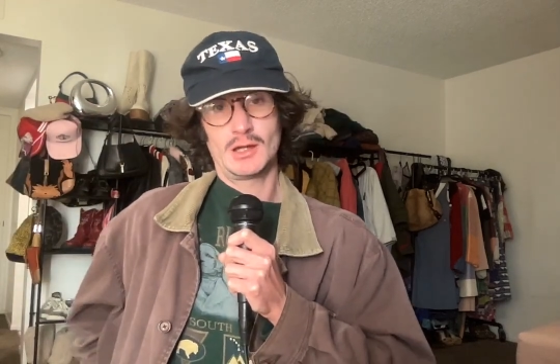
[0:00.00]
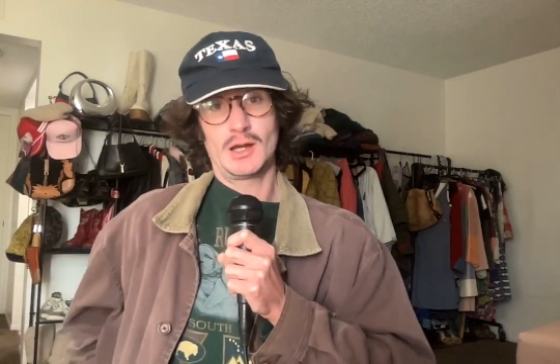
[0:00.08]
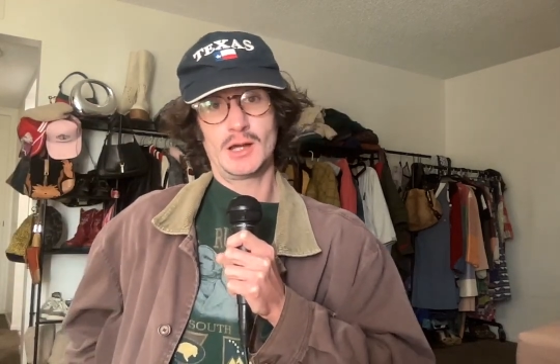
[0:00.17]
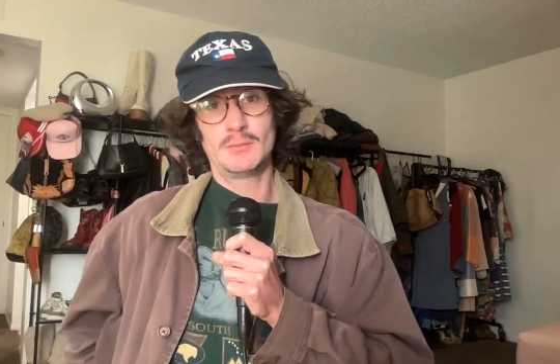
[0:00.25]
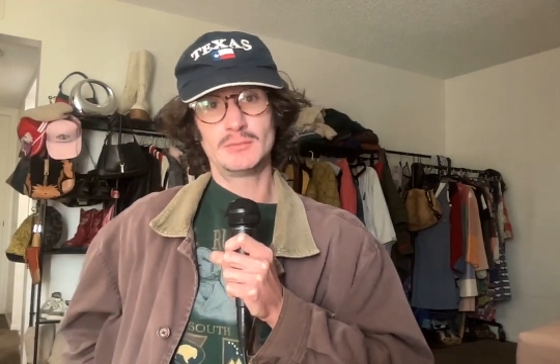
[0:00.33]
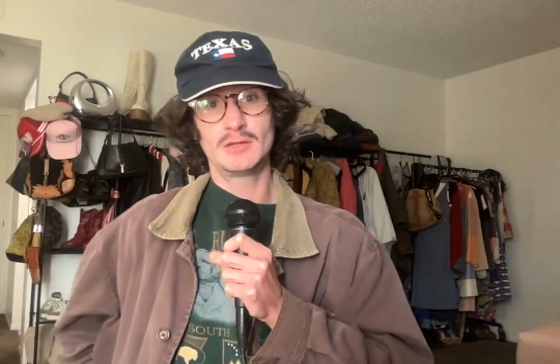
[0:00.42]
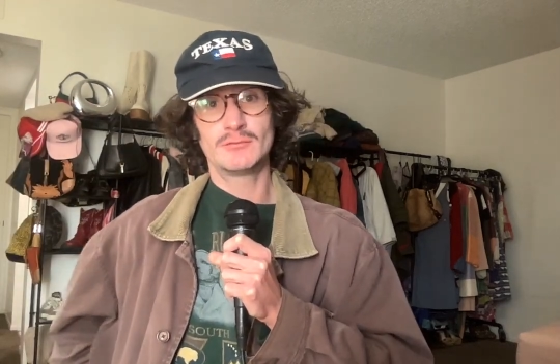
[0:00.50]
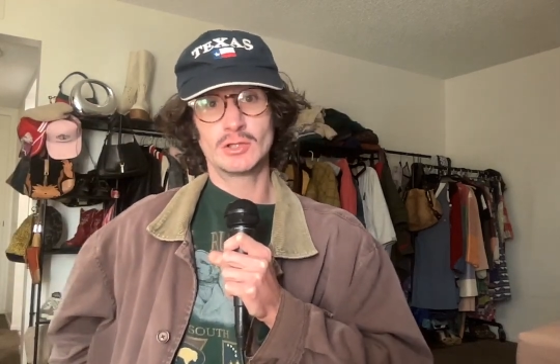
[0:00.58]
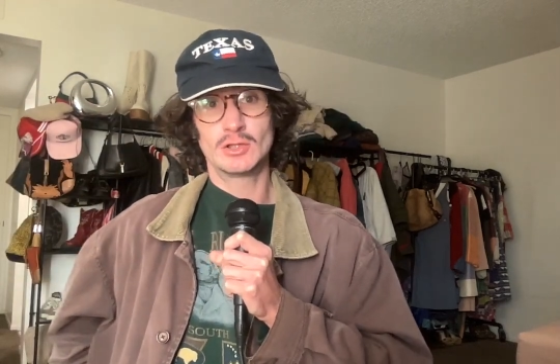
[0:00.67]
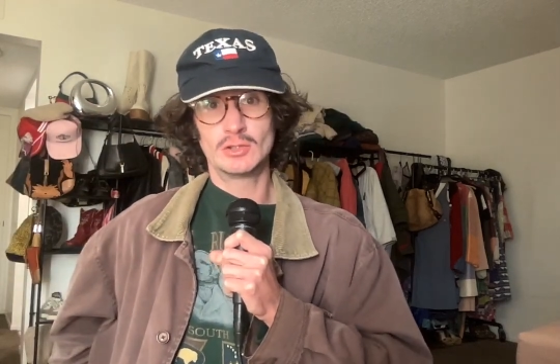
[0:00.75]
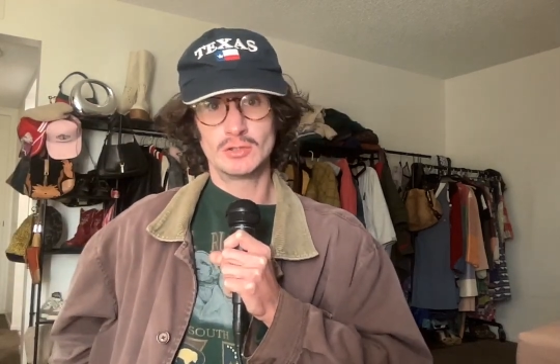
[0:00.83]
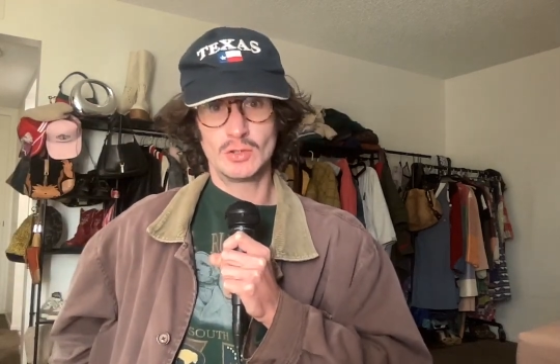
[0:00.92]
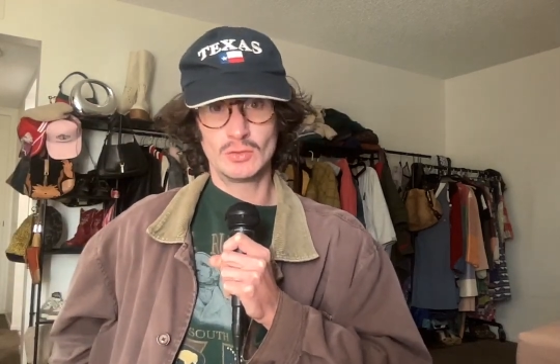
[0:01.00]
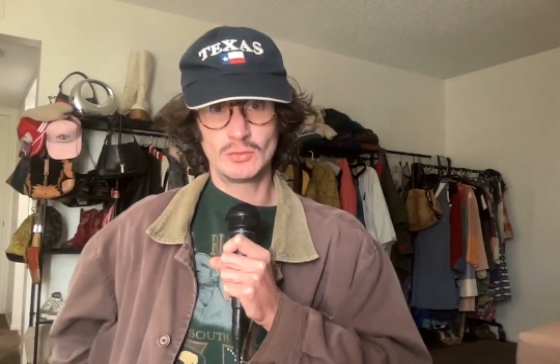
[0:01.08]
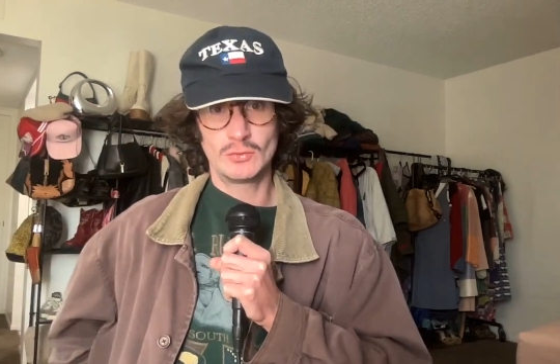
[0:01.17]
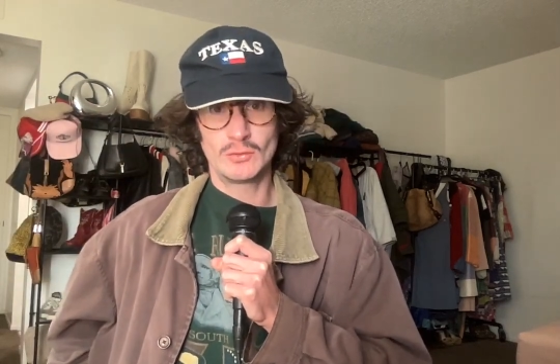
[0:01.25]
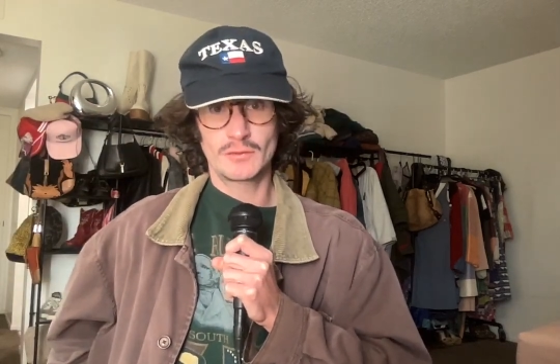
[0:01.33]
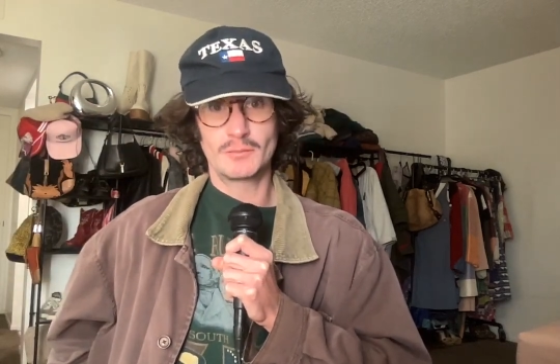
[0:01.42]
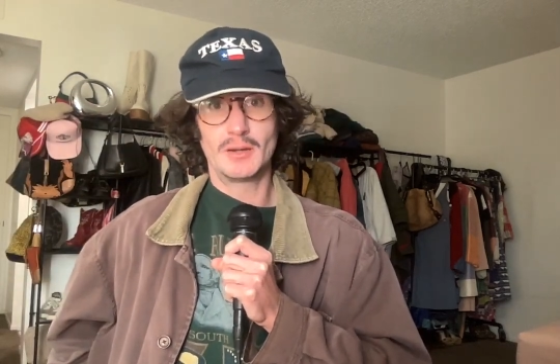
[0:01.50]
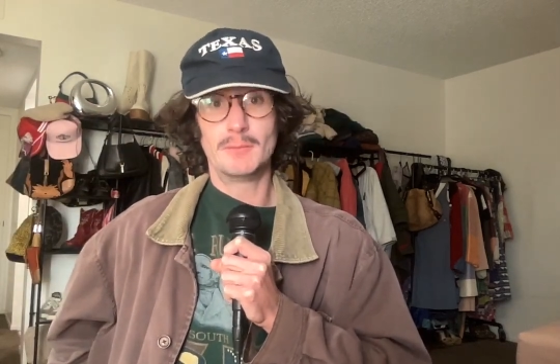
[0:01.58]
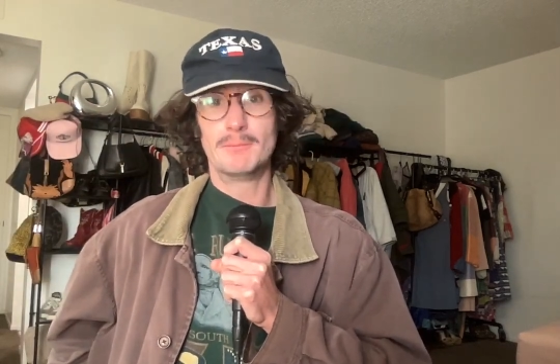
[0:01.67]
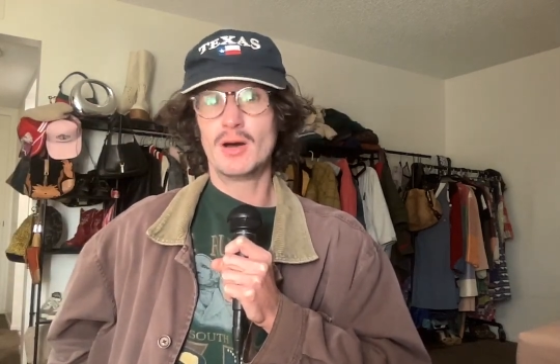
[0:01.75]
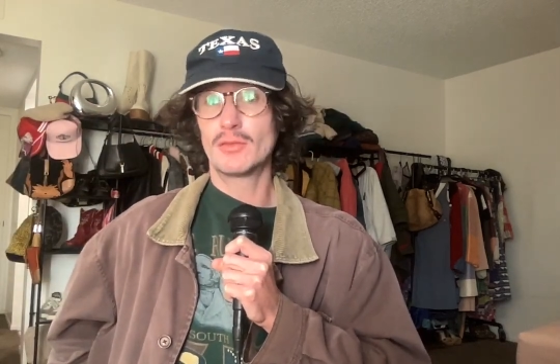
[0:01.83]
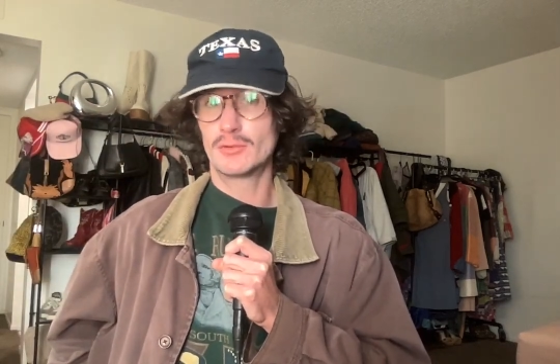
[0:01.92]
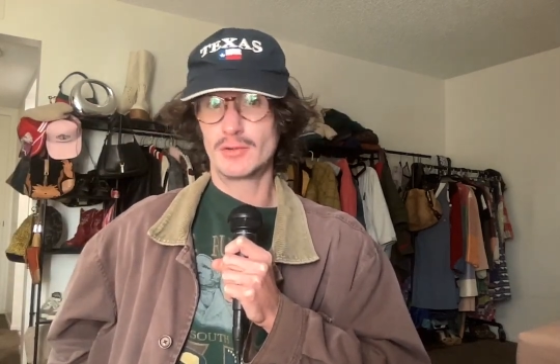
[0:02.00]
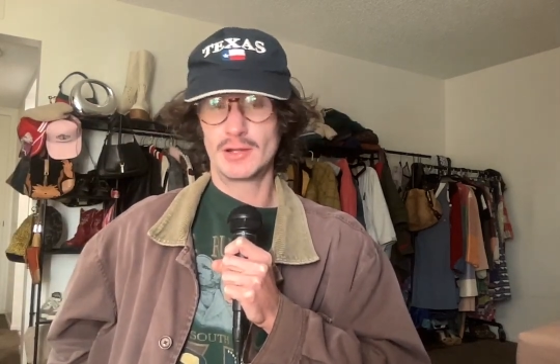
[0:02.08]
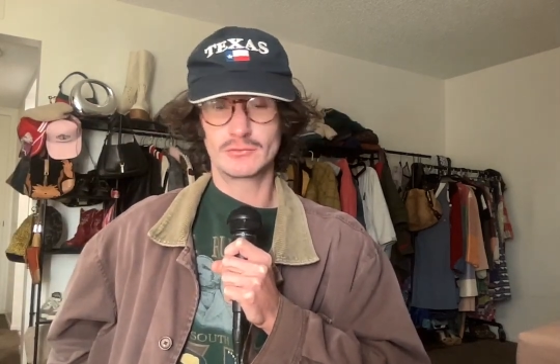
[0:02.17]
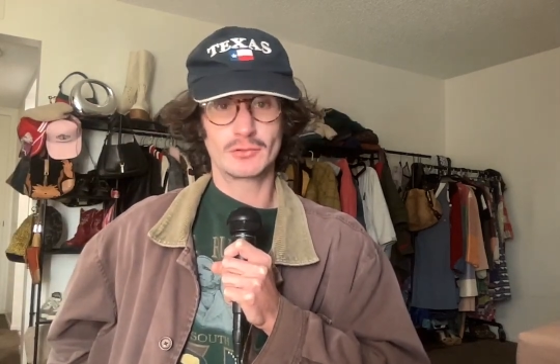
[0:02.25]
I'm living alone with my mother as